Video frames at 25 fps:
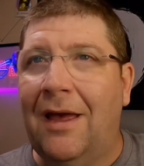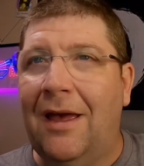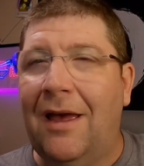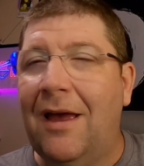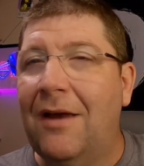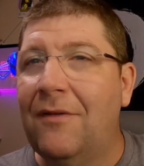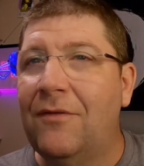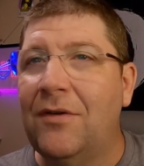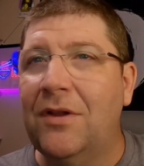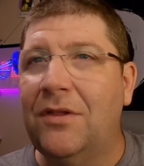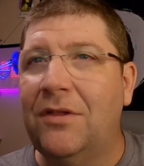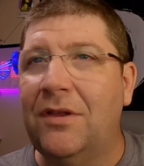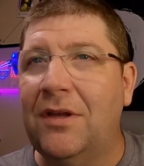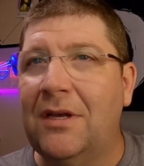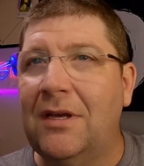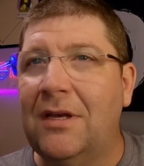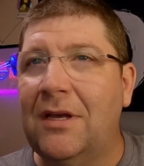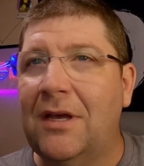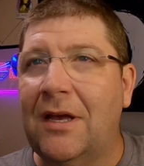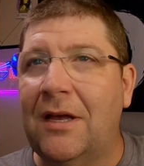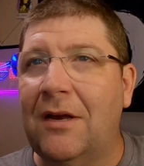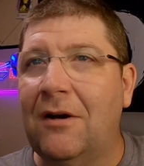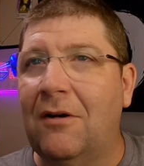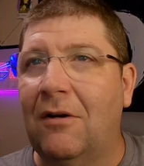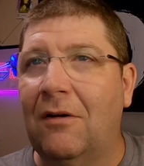everything
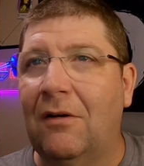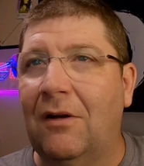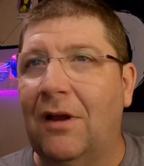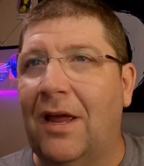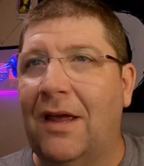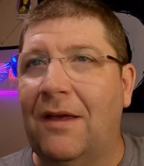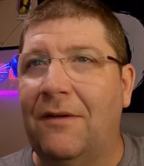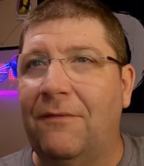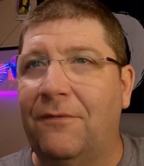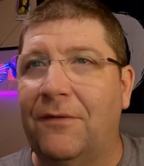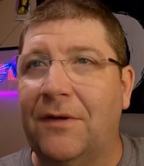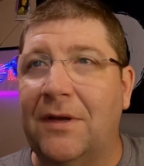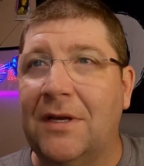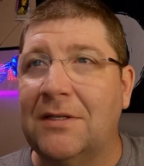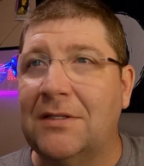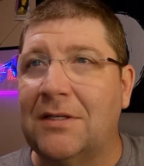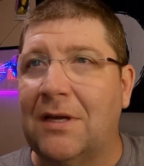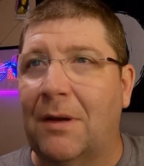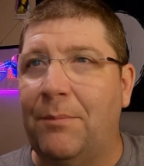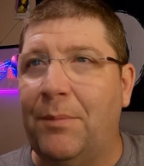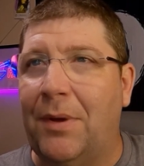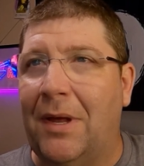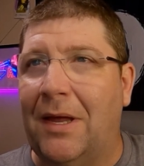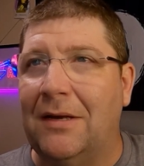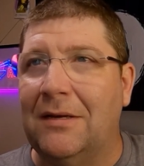in her life is
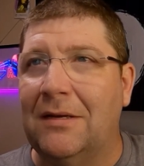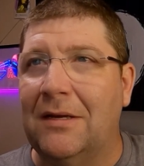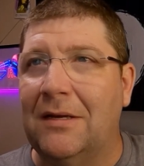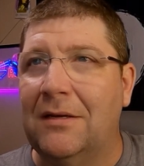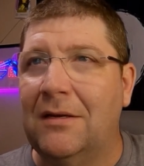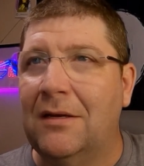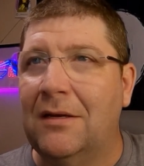upended.